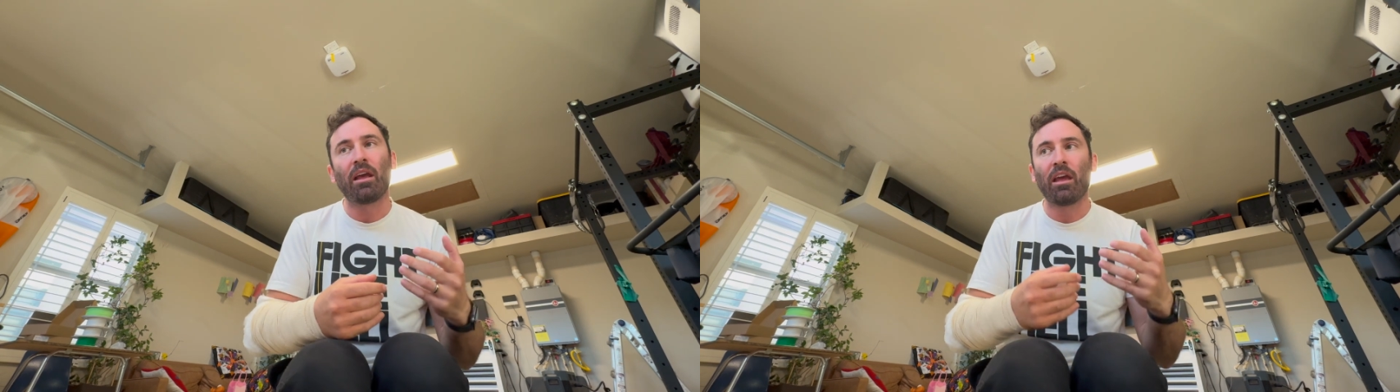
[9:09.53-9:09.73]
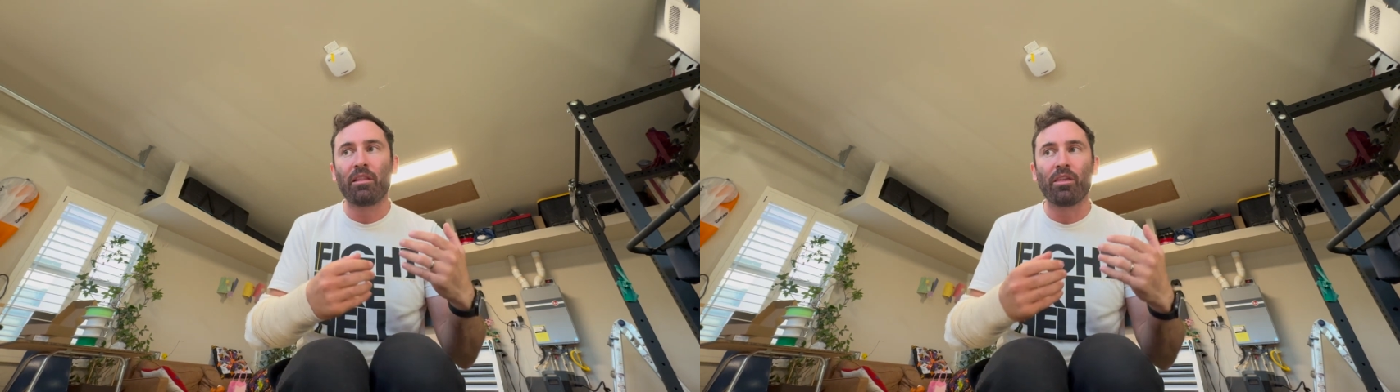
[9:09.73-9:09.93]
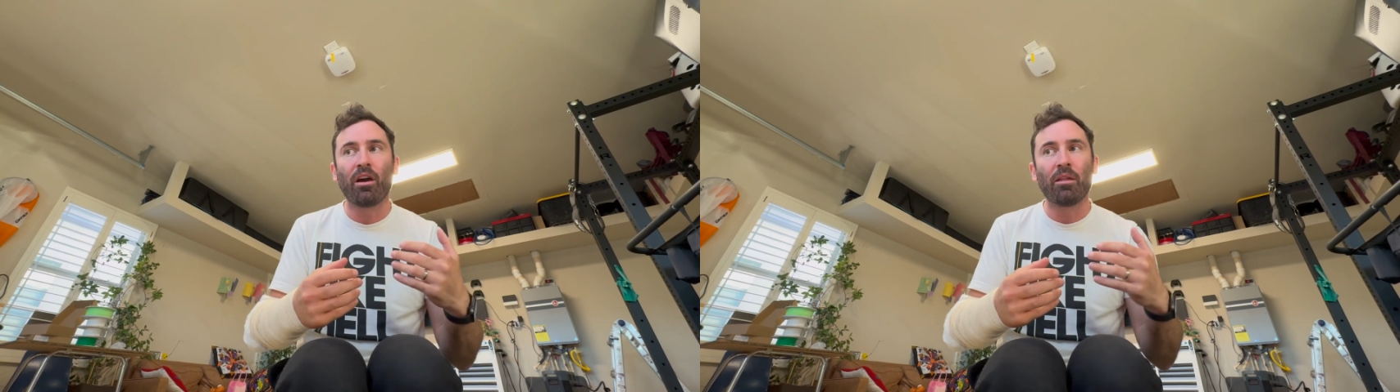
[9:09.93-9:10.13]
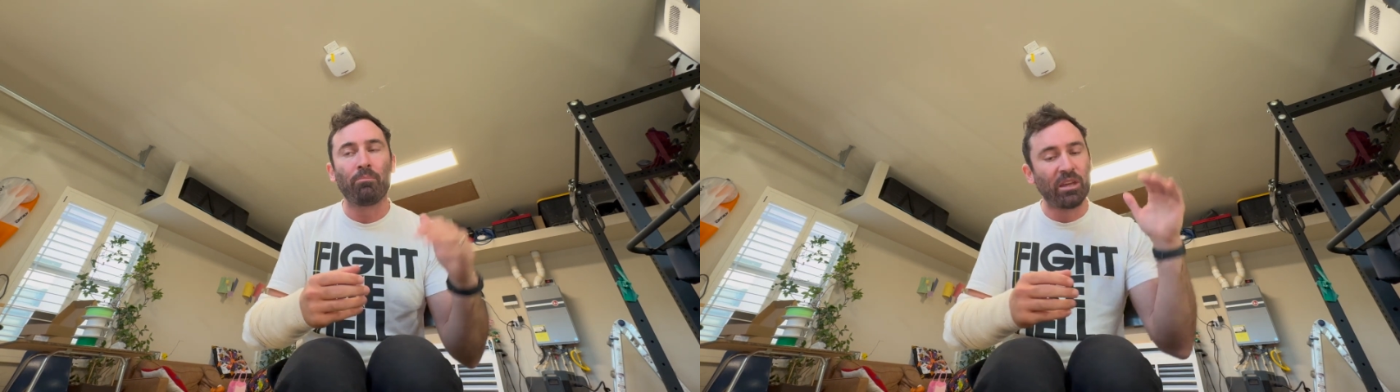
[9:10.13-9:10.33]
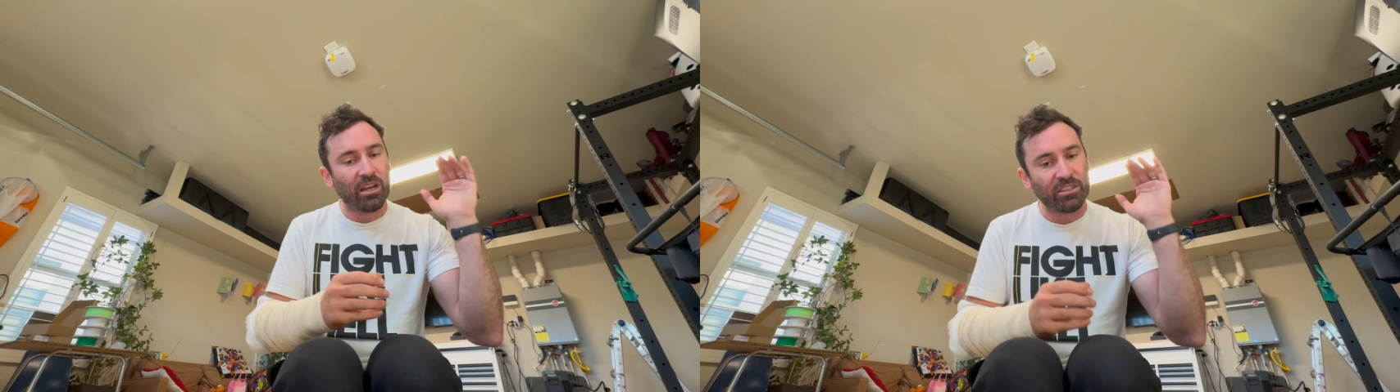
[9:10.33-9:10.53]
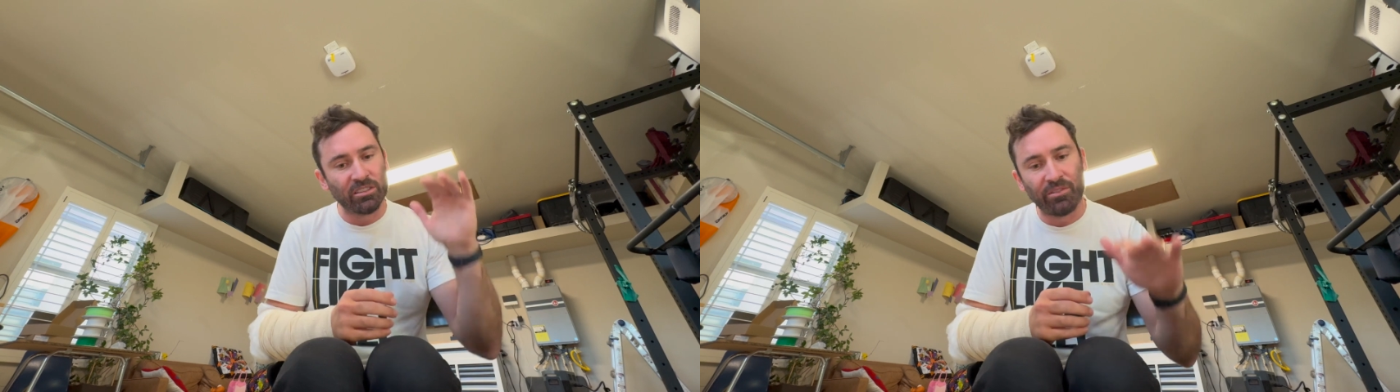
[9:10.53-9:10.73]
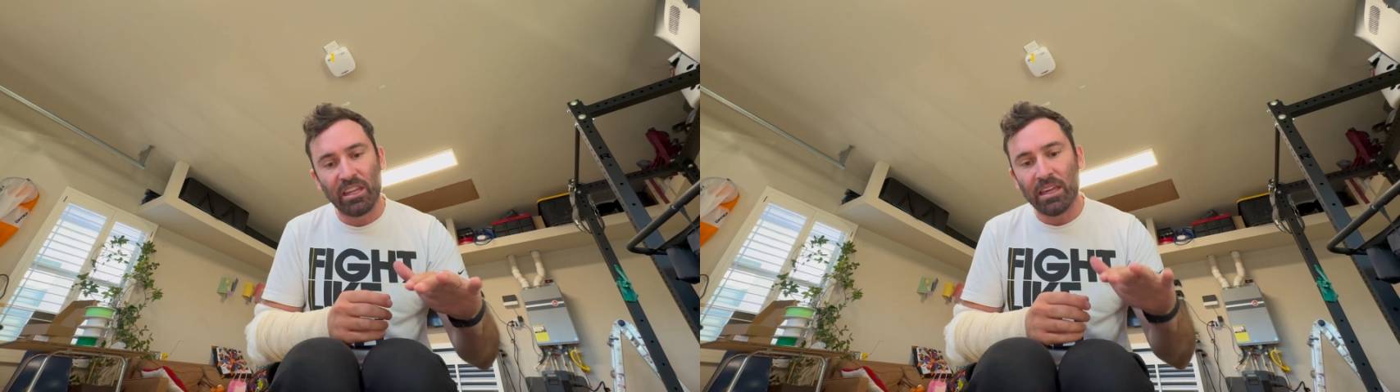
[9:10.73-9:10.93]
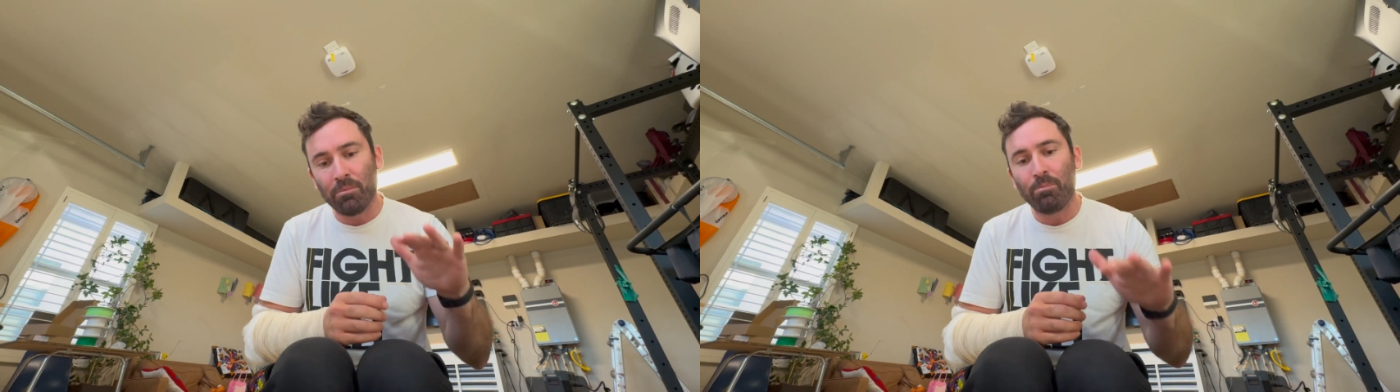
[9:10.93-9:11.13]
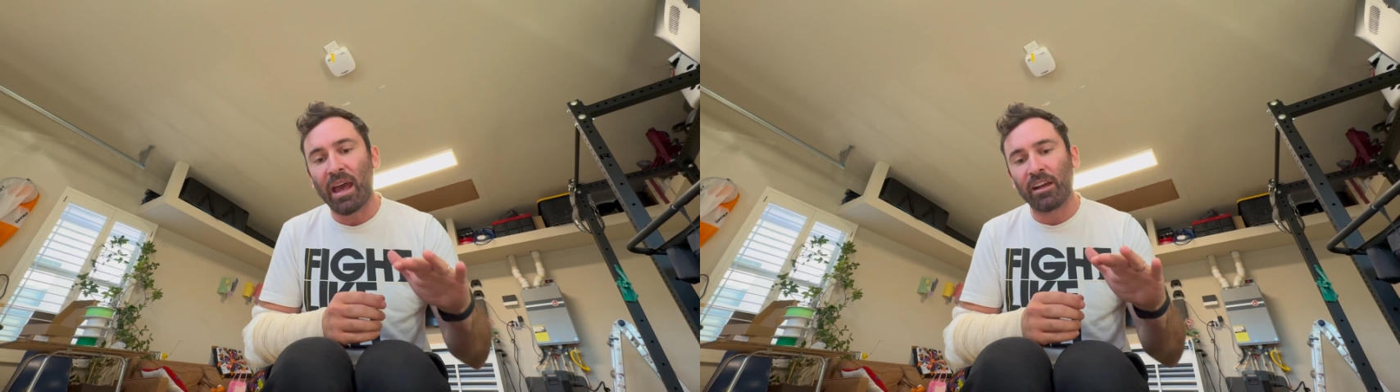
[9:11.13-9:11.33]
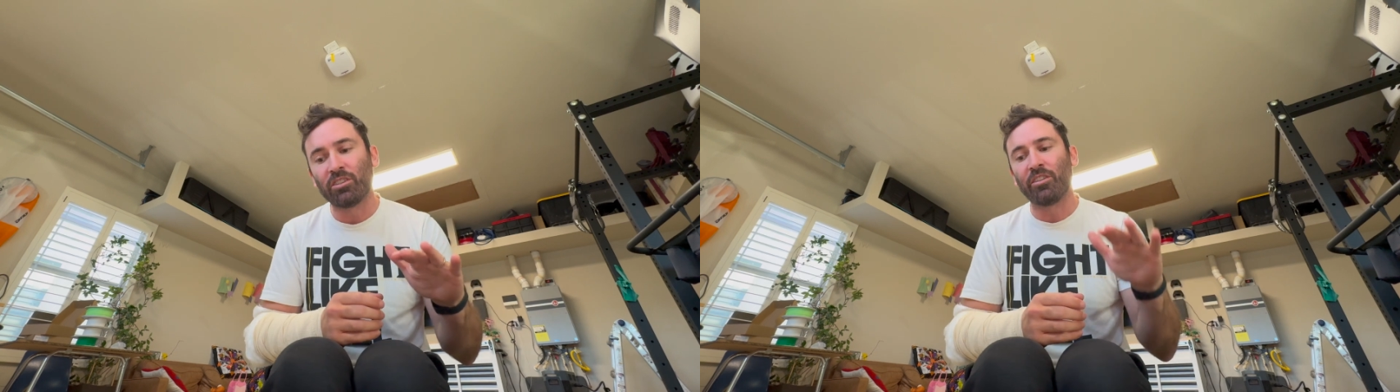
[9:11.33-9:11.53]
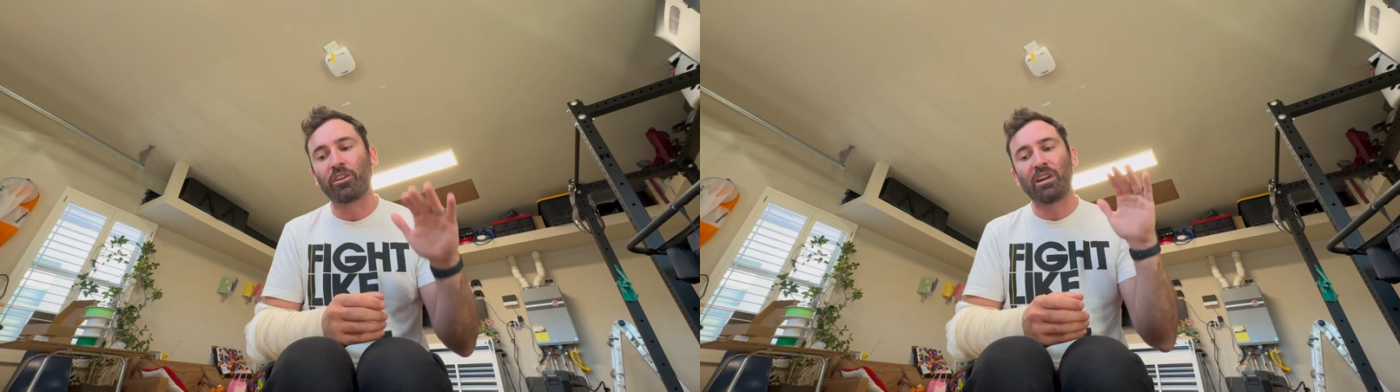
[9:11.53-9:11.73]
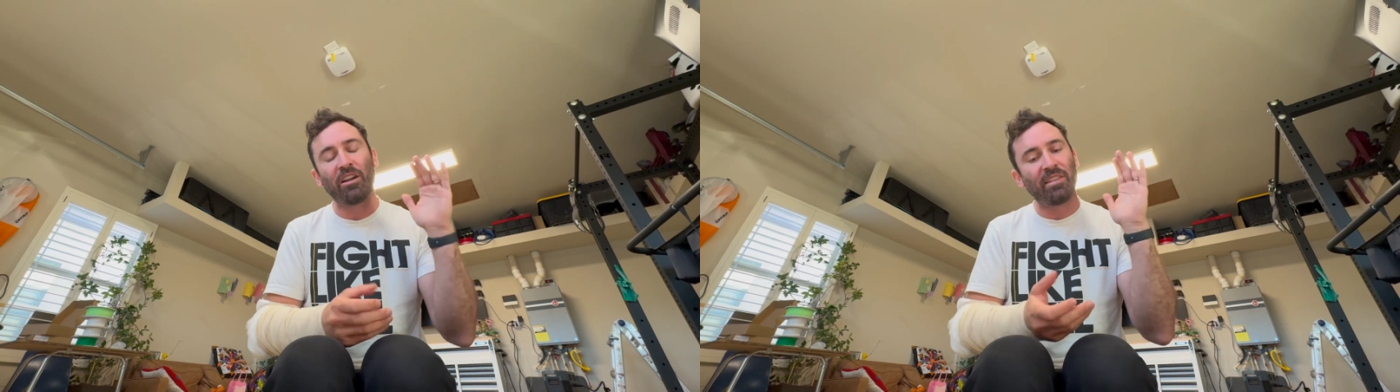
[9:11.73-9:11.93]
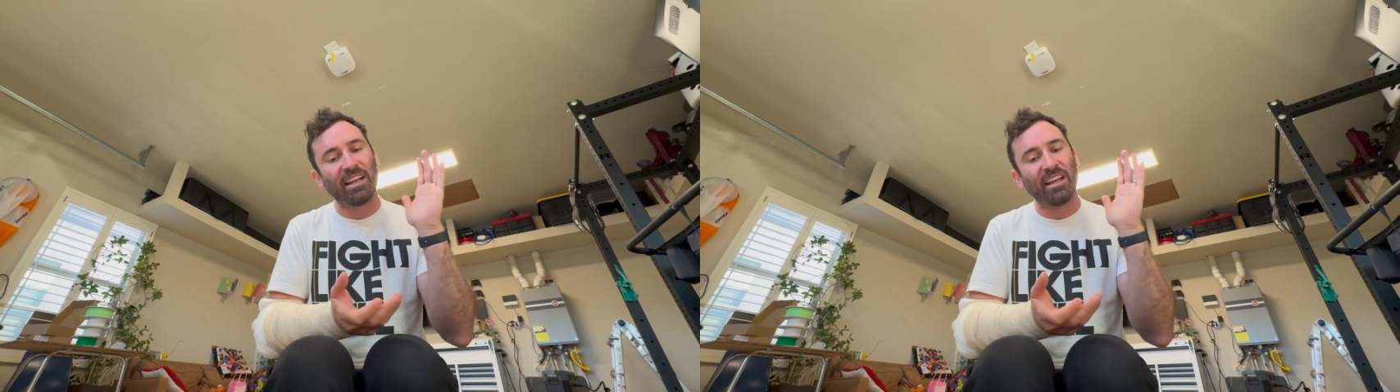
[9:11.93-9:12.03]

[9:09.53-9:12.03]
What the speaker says: had thought because of the impact on the ground,